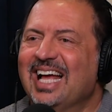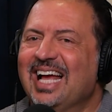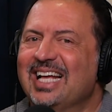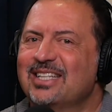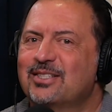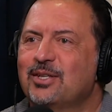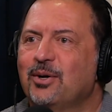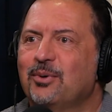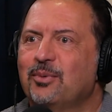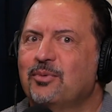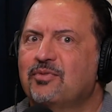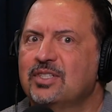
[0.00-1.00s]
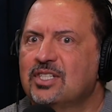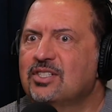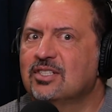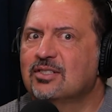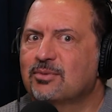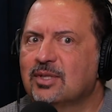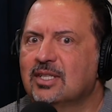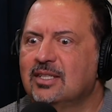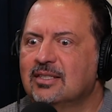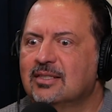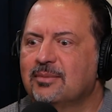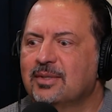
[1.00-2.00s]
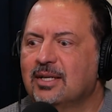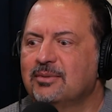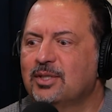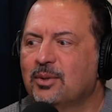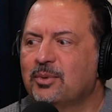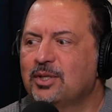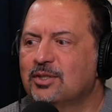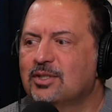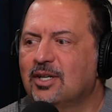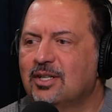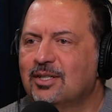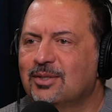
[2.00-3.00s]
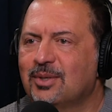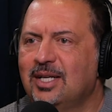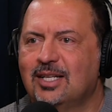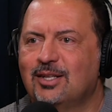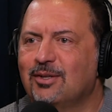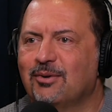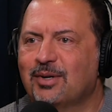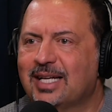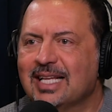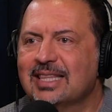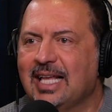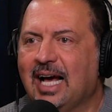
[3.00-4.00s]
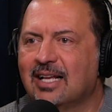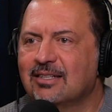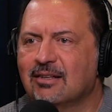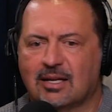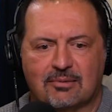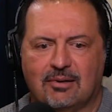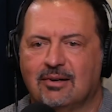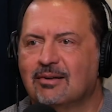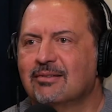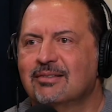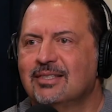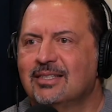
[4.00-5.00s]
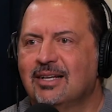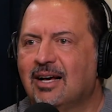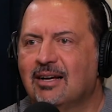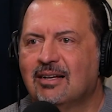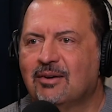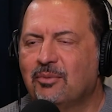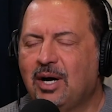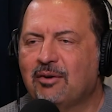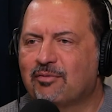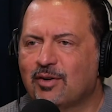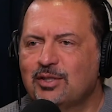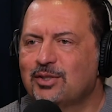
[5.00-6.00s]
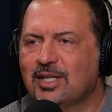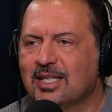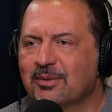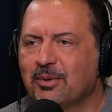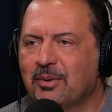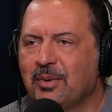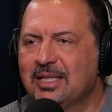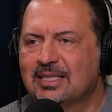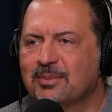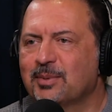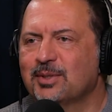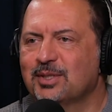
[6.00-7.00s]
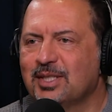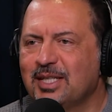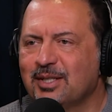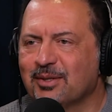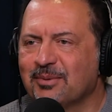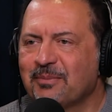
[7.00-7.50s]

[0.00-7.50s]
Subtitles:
And so physicians really sometimes, when you're starting training, you don't get that. You're like, well, how frustrating. Why is this person here?